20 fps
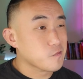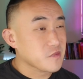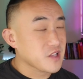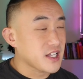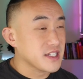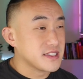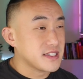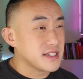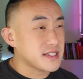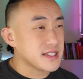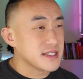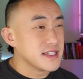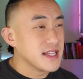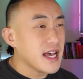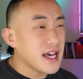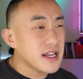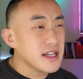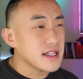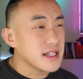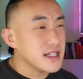Cause this is
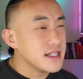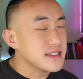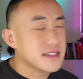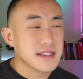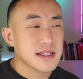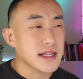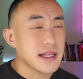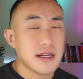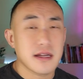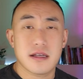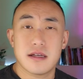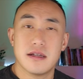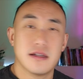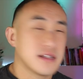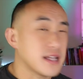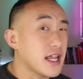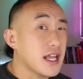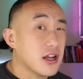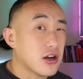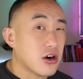not an insulated
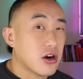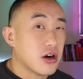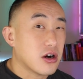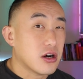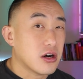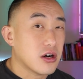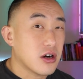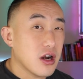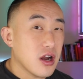container.